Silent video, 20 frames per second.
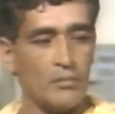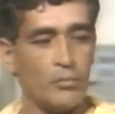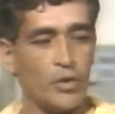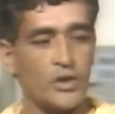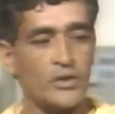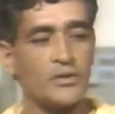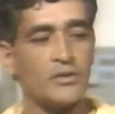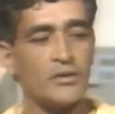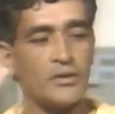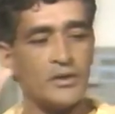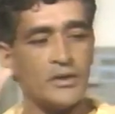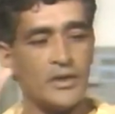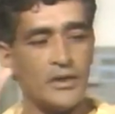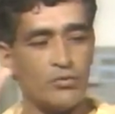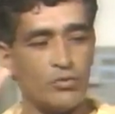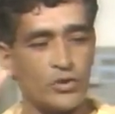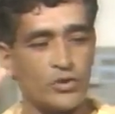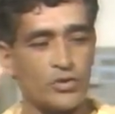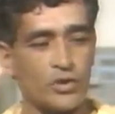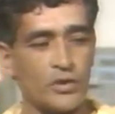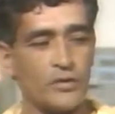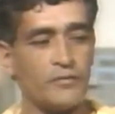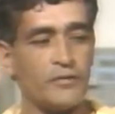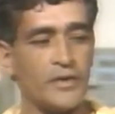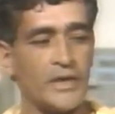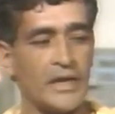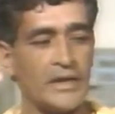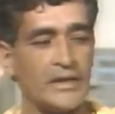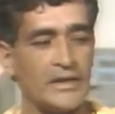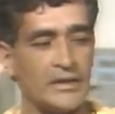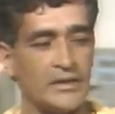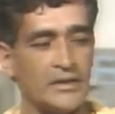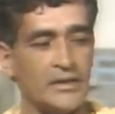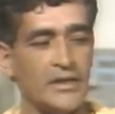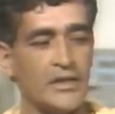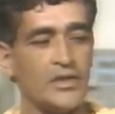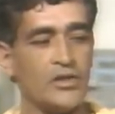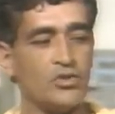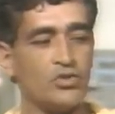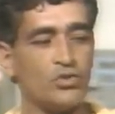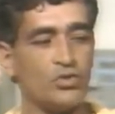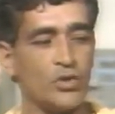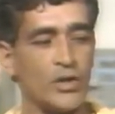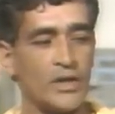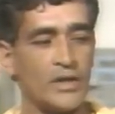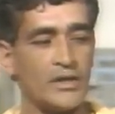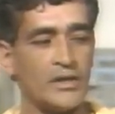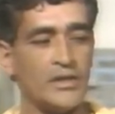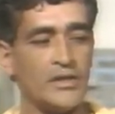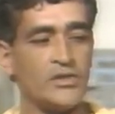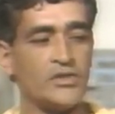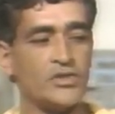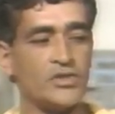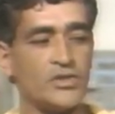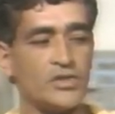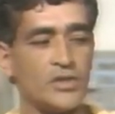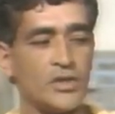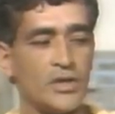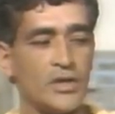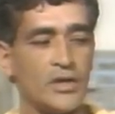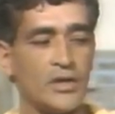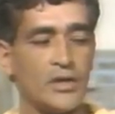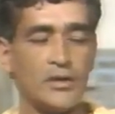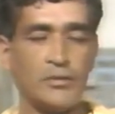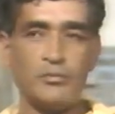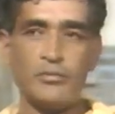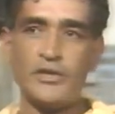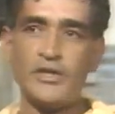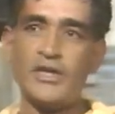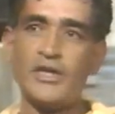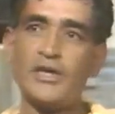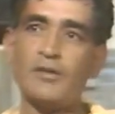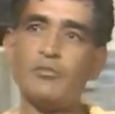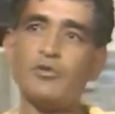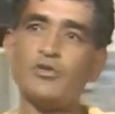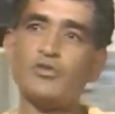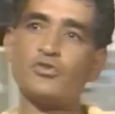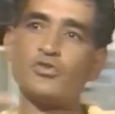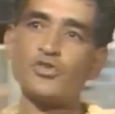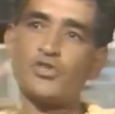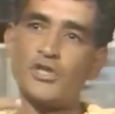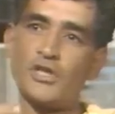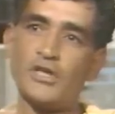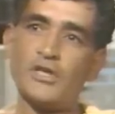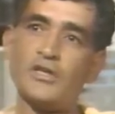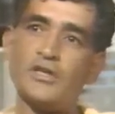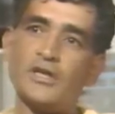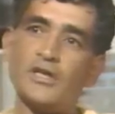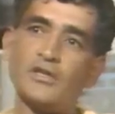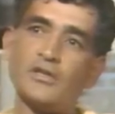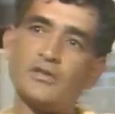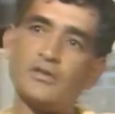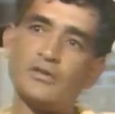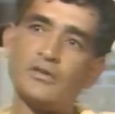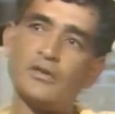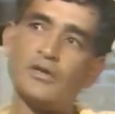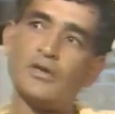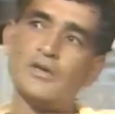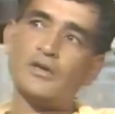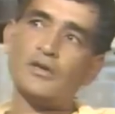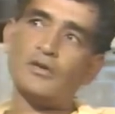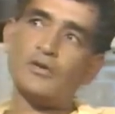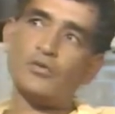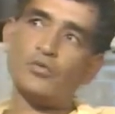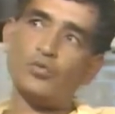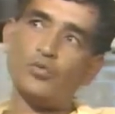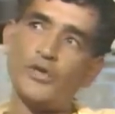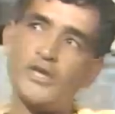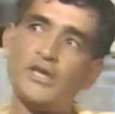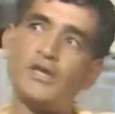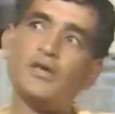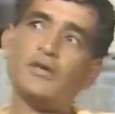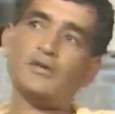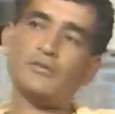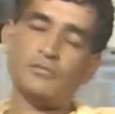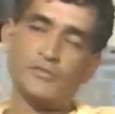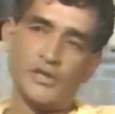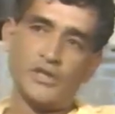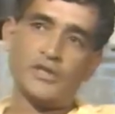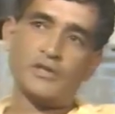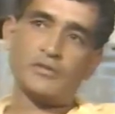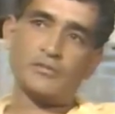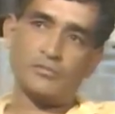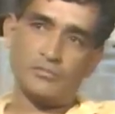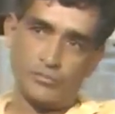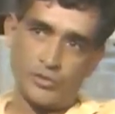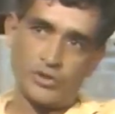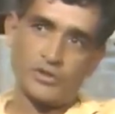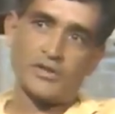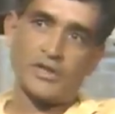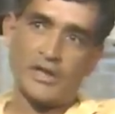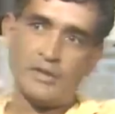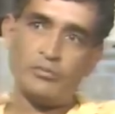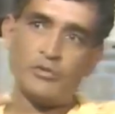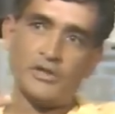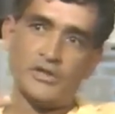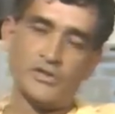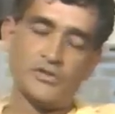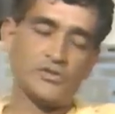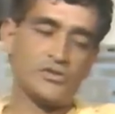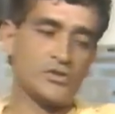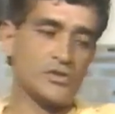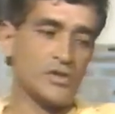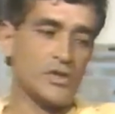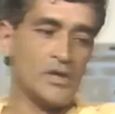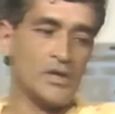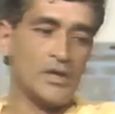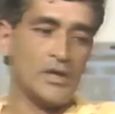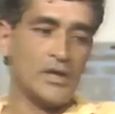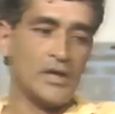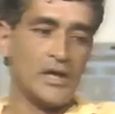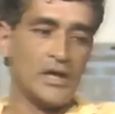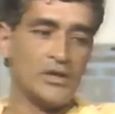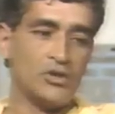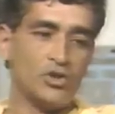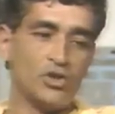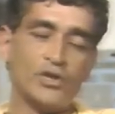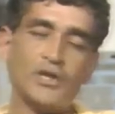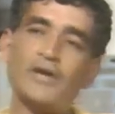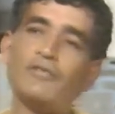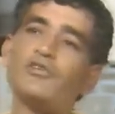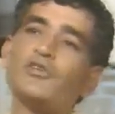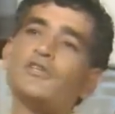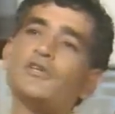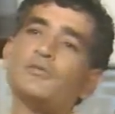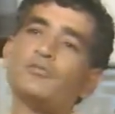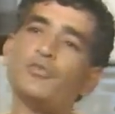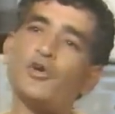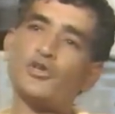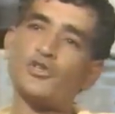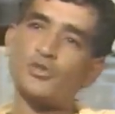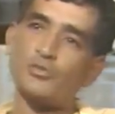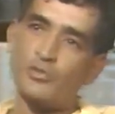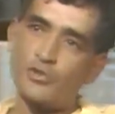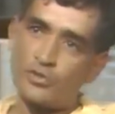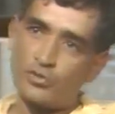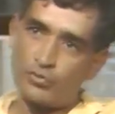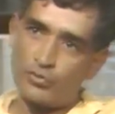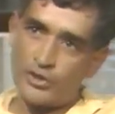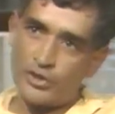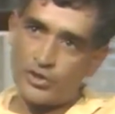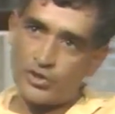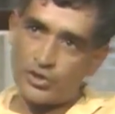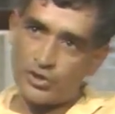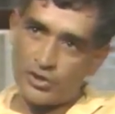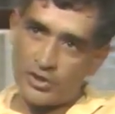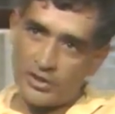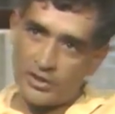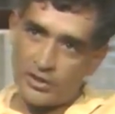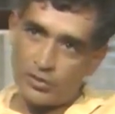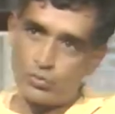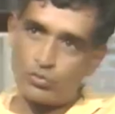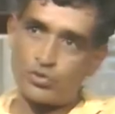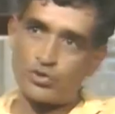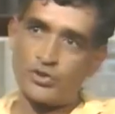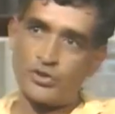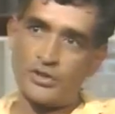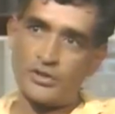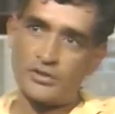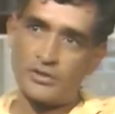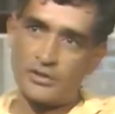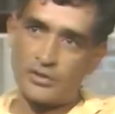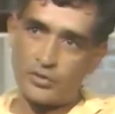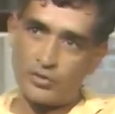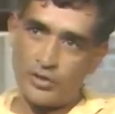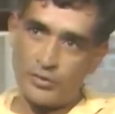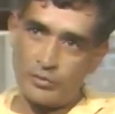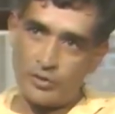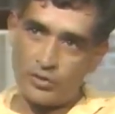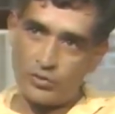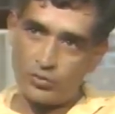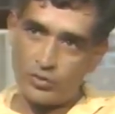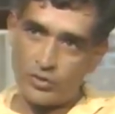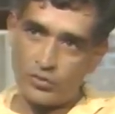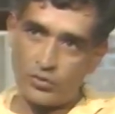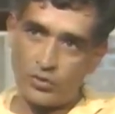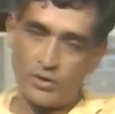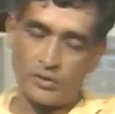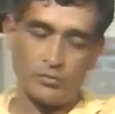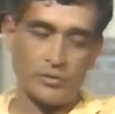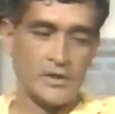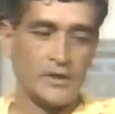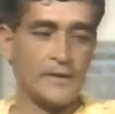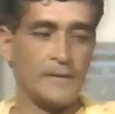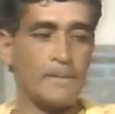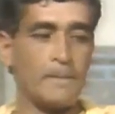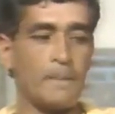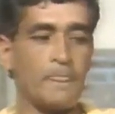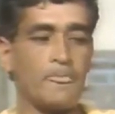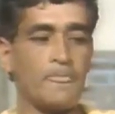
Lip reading: But in return for that, it needed to at least be able to say that we, meaning Britain and Belize, had done everything possible to reach a negotiated agreement with Guatemala,